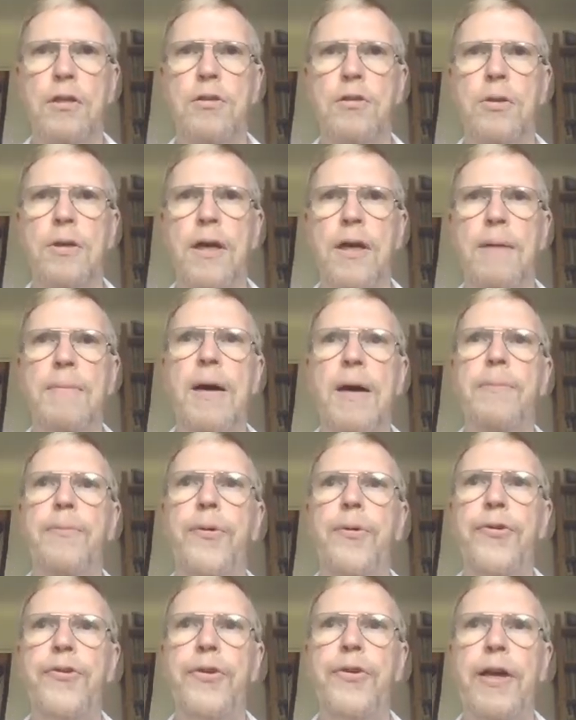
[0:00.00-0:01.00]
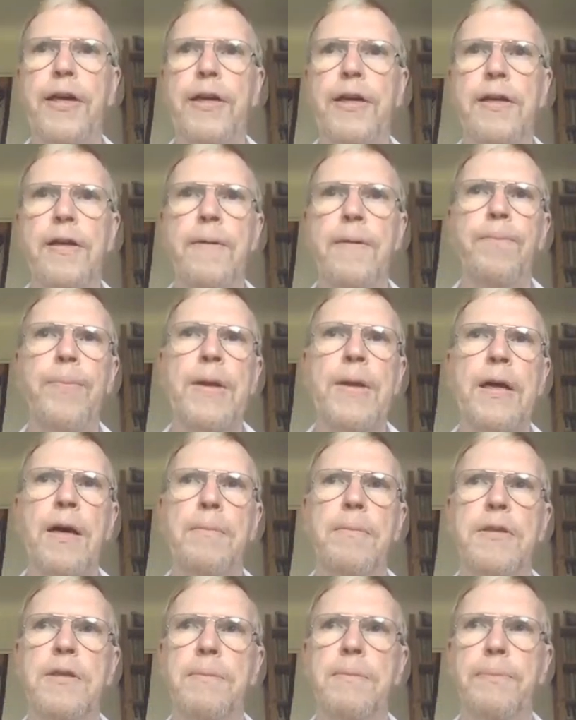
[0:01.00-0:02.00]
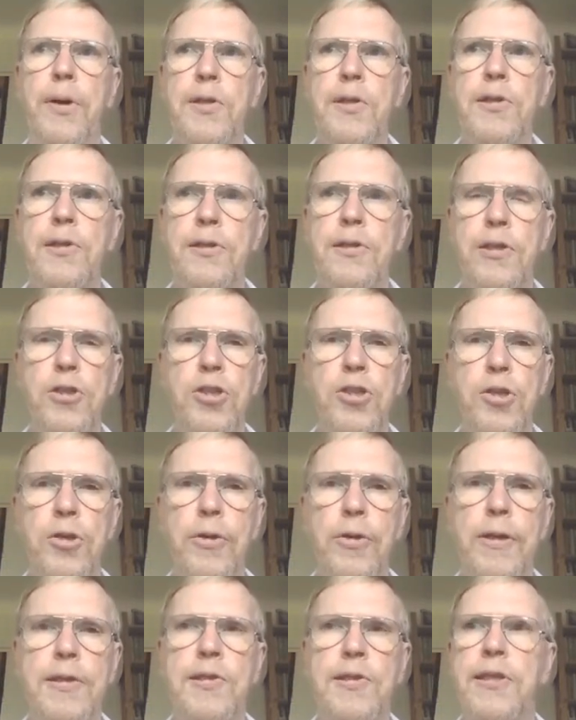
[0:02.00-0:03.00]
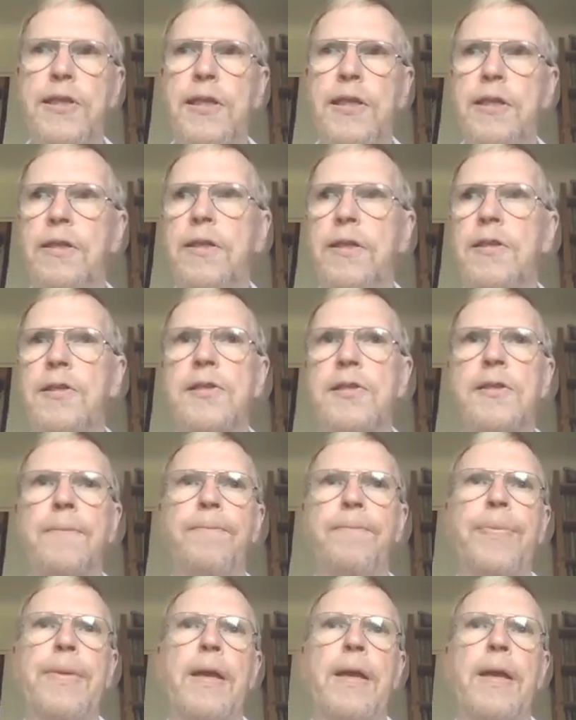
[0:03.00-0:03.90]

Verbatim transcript: to come up with a common deposit insurance, EDIS,